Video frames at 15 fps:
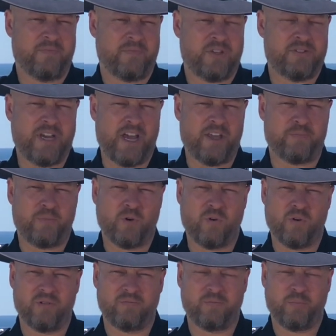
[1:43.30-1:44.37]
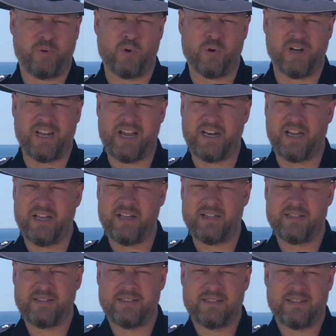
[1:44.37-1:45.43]
Southport, and Portnalunga,
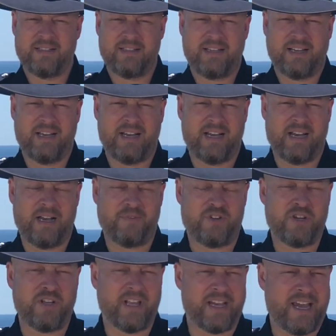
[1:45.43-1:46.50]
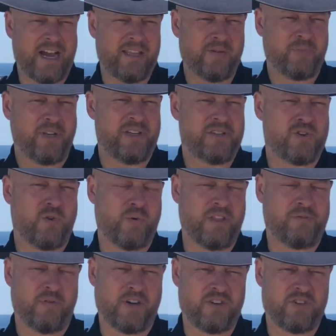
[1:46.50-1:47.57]
if you do locate them, please call
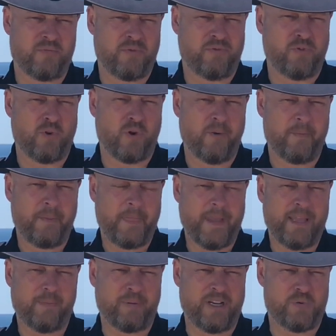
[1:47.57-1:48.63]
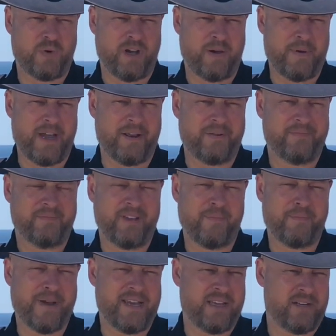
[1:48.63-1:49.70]
131444 and the police will come out
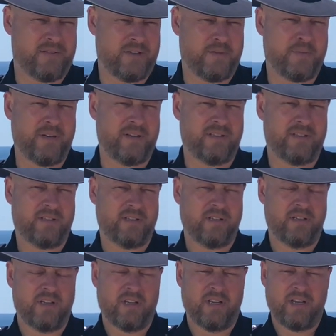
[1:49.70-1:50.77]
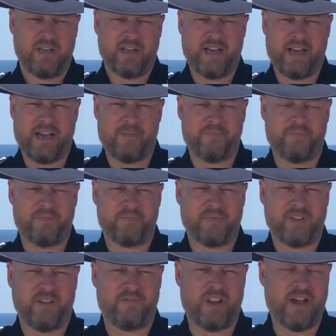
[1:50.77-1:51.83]
and make an assessment.
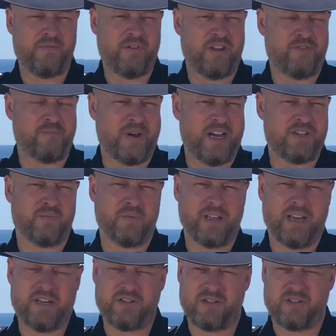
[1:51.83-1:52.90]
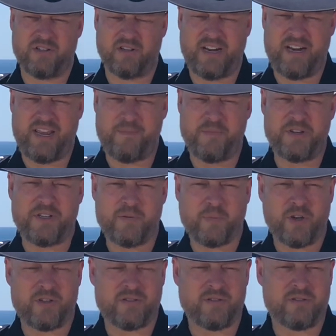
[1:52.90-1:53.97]
If you have any information in relation to any missing
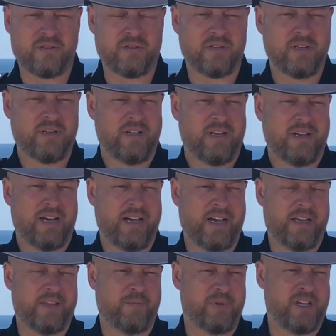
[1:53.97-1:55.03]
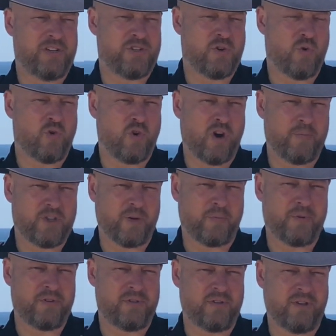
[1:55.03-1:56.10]
persons, then please call Crime
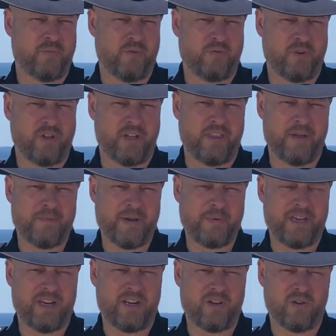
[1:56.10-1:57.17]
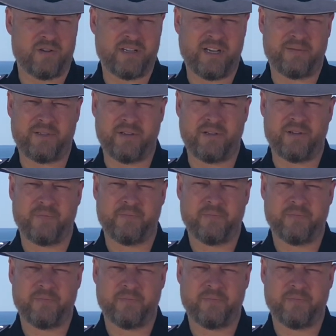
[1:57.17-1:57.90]
Stoppers and we'll follow them up and get in contact with you.